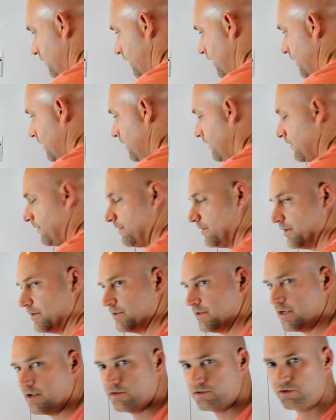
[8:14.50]
Right here,
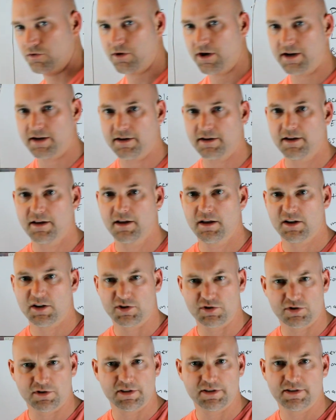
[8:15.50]
it sounds great
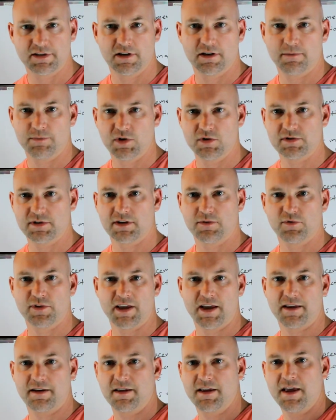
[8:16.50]
because you're listening to music. Well,
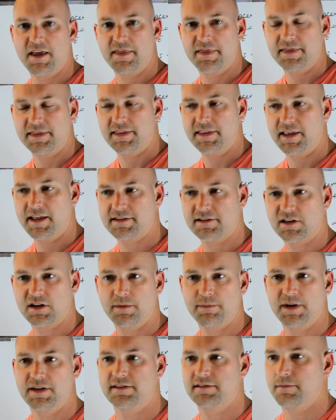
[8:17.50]
that, that's
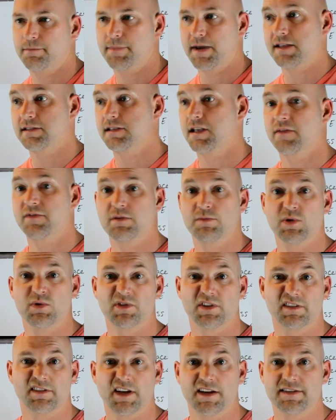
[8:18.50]
gonna be some bass heavy
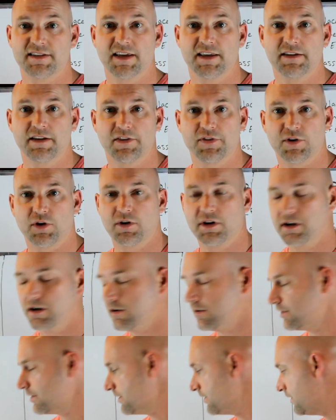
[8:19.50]
music. Say it's hitting at 30
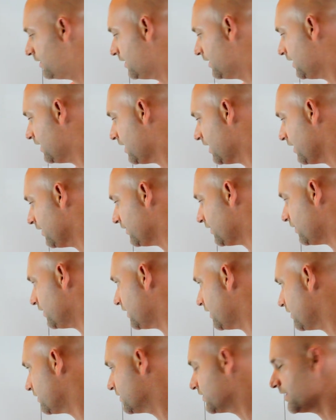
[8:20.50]
Hertz.
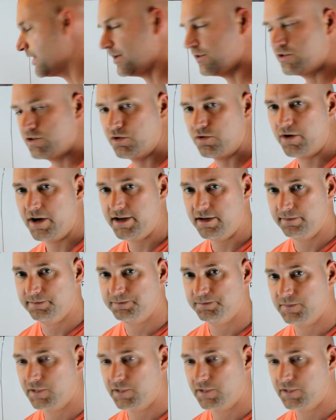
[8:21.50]
30 Hertz sounds great,